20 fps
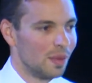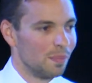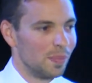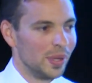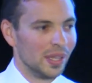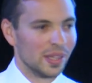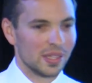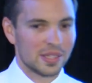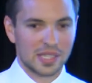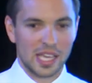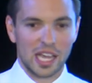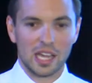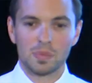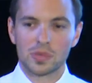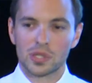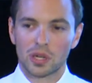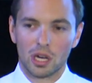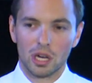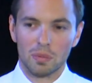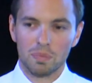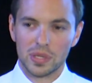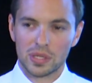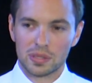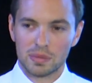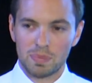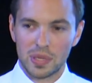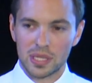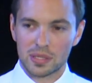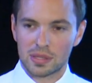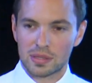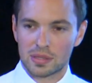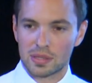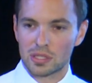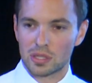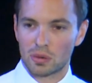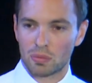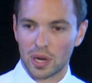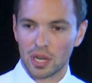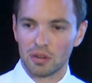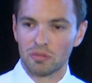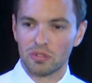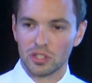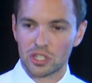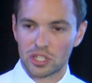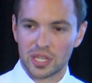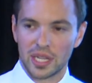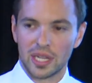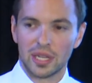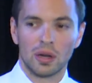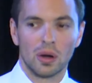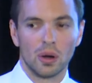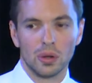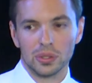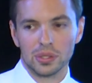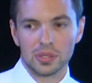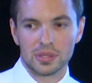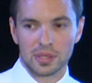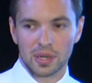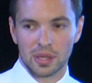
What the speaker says: But at the same time, businesses are run for shareholders,